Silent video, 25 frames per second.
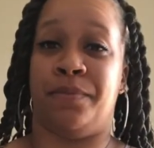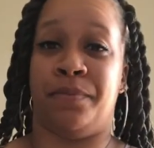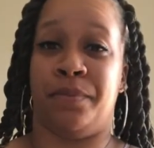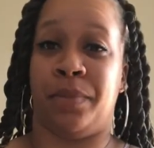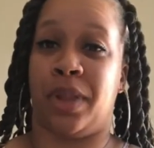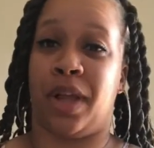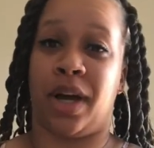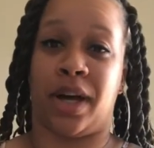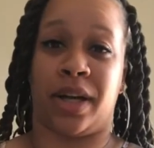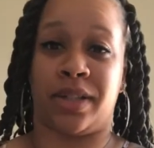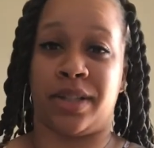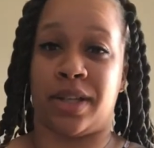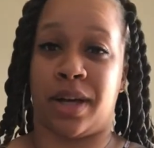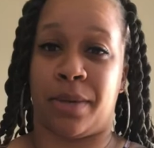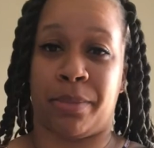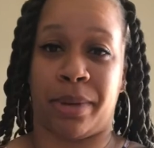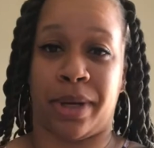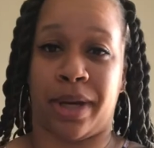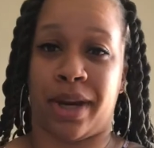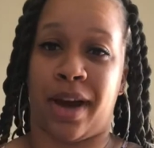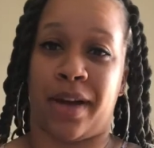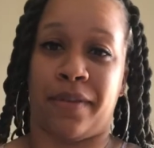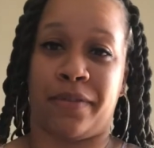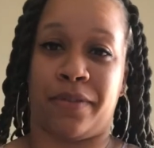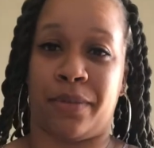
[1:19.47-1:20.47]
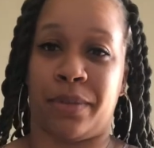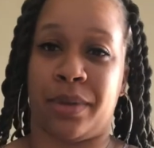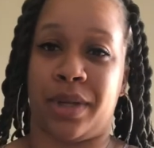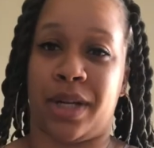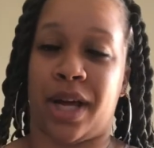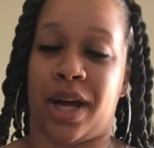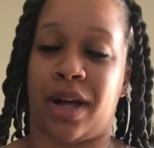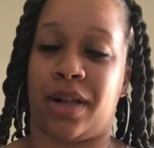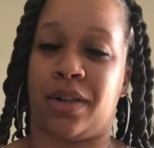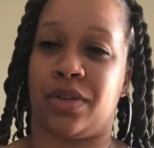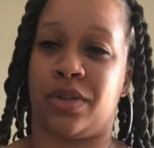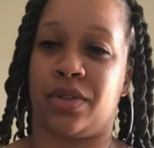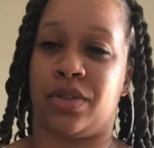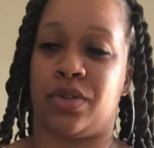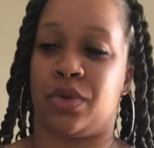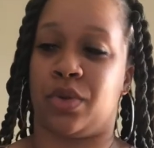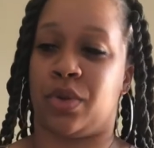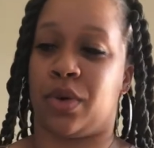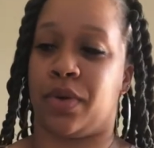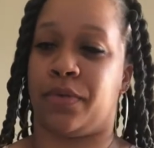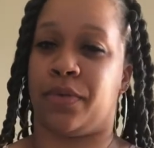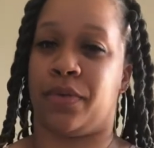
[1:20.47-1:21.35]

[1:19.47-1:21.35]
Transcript: lucked up and got from the dollar store.